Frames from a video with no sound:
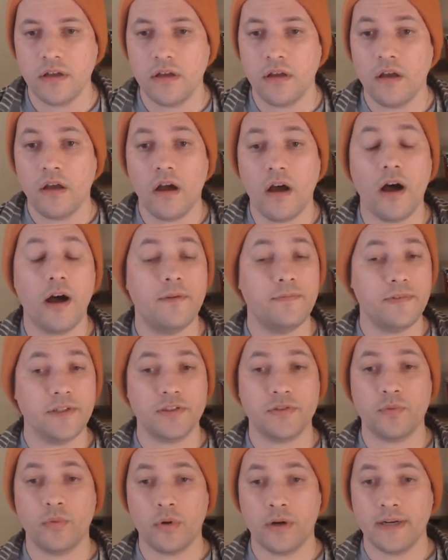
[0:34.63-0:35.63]
Obvious
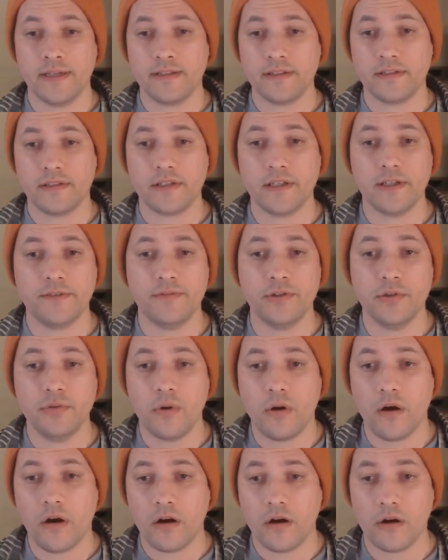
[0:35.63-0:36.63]
warnings, if you
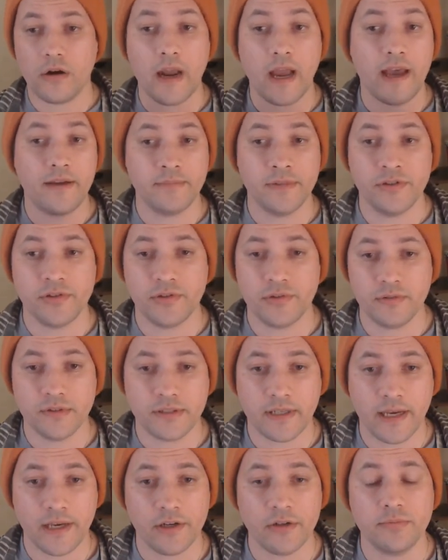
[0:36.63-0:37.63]
are or have been
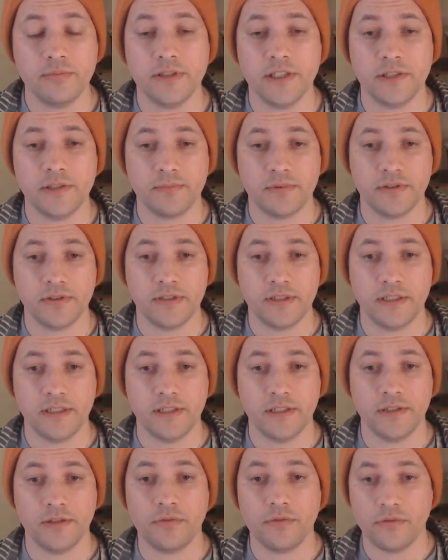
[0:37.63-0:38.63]
suicidal, please
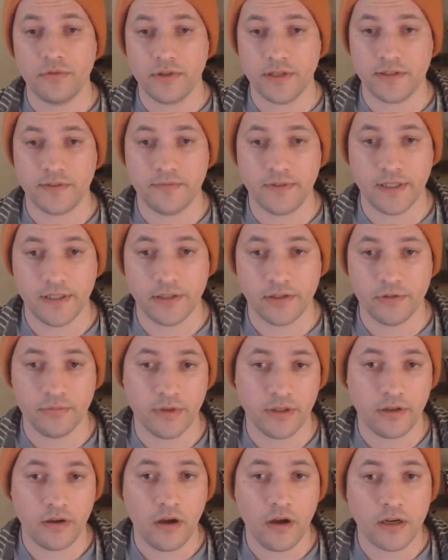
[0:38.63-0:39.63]
proceed through this video with
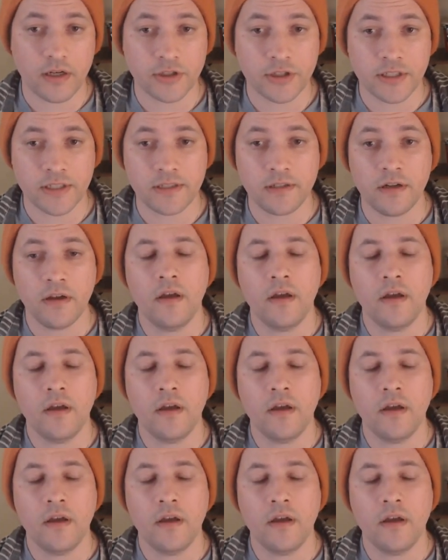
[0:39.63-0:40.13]
caution.